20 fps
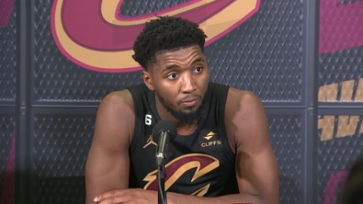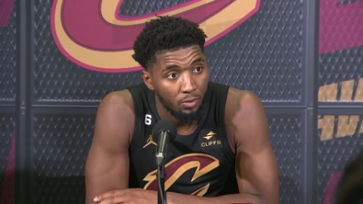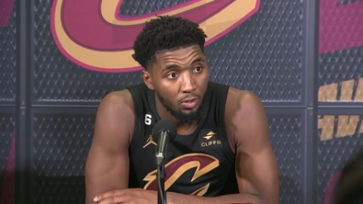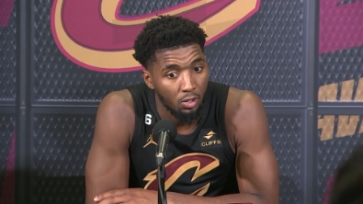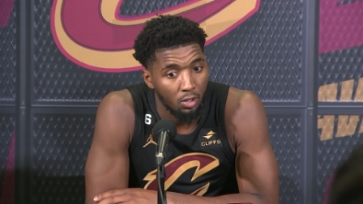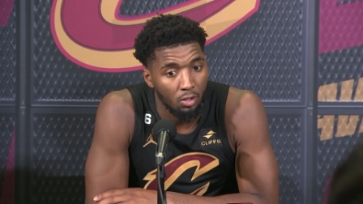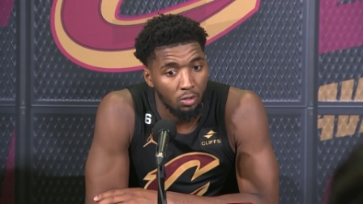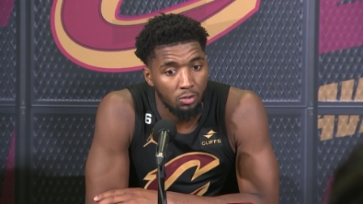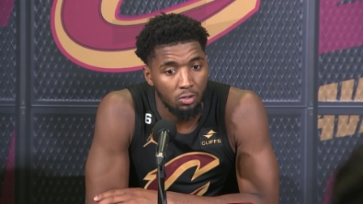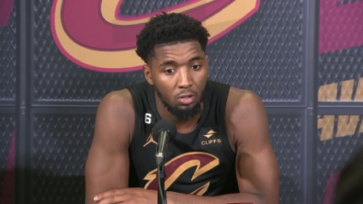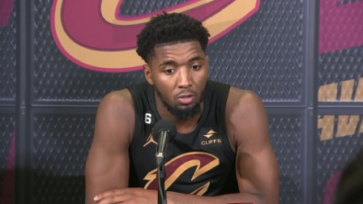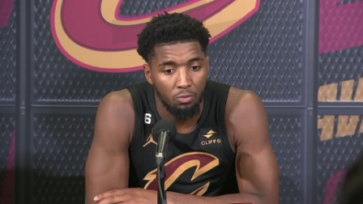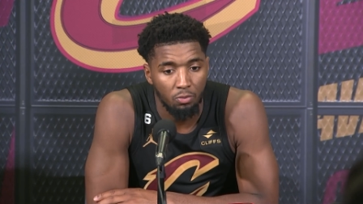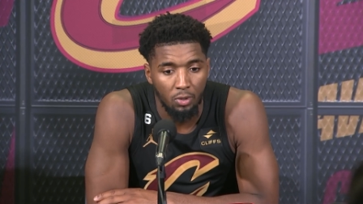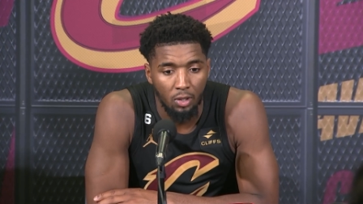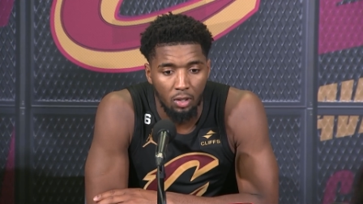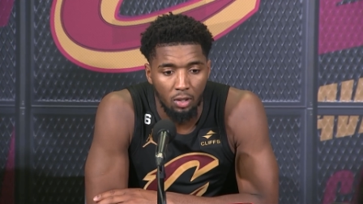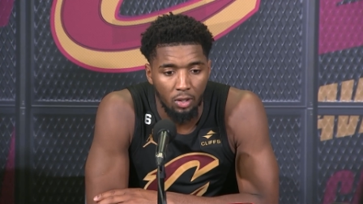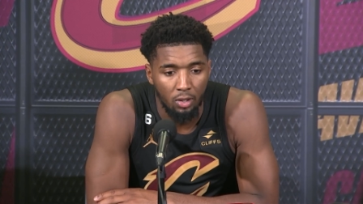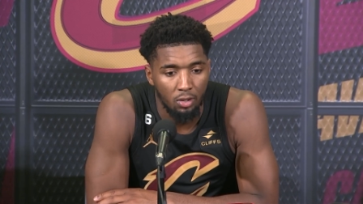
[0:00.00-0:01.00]
You know, so if
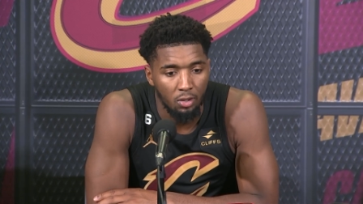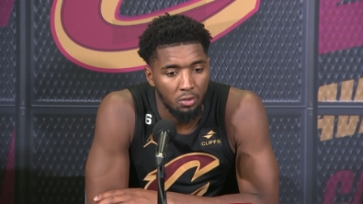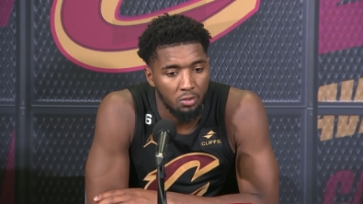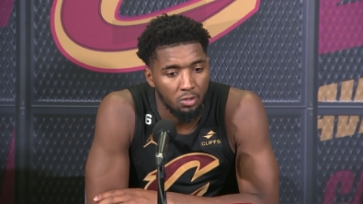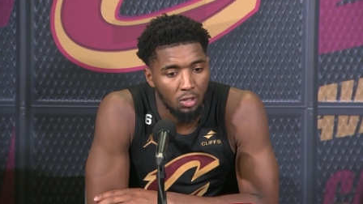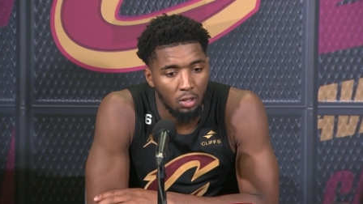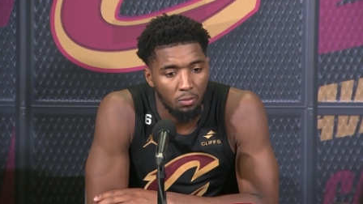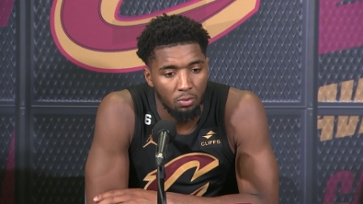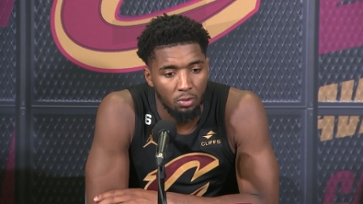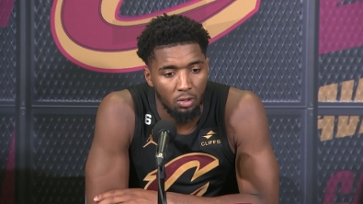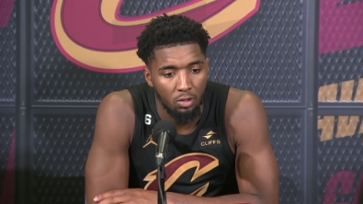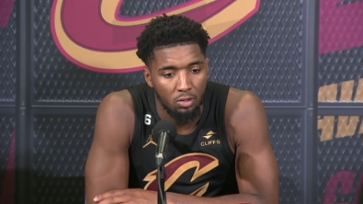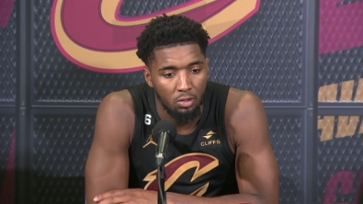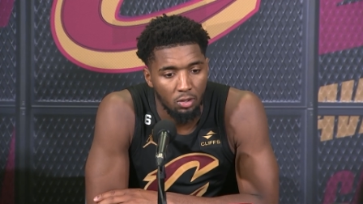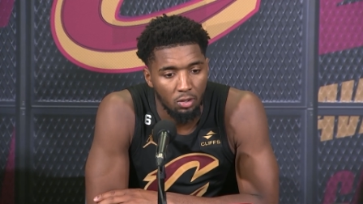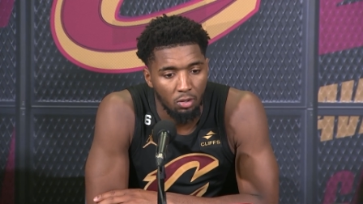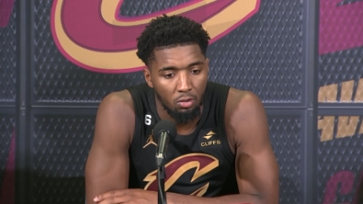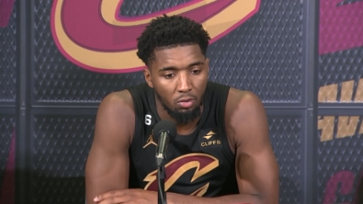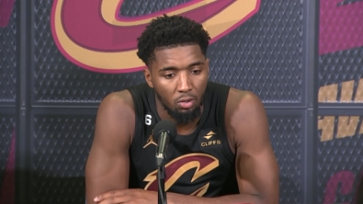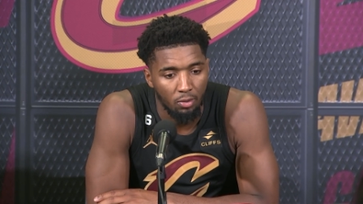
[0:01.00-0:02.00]
we clean those up, we,
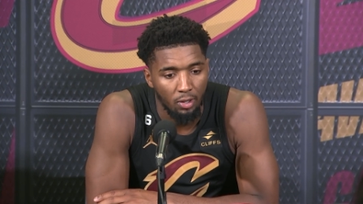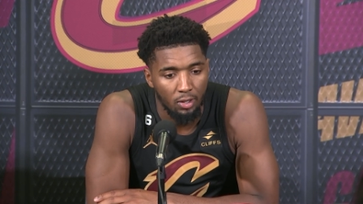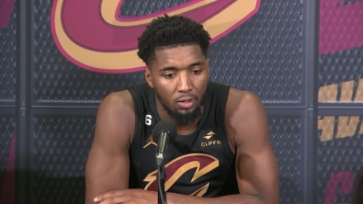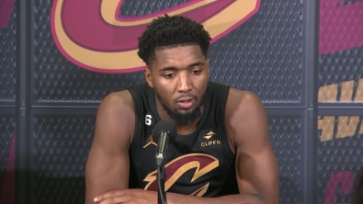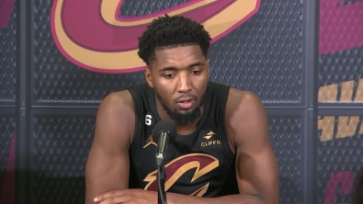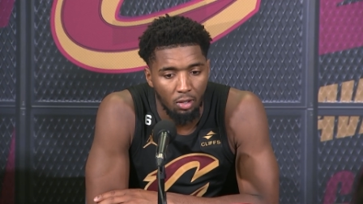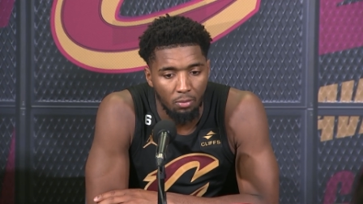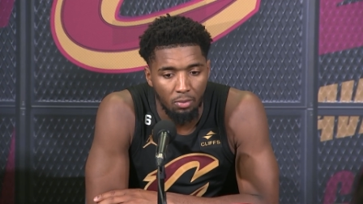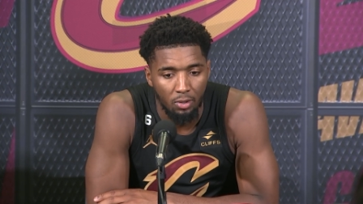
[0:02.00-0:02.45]
a, we're right there.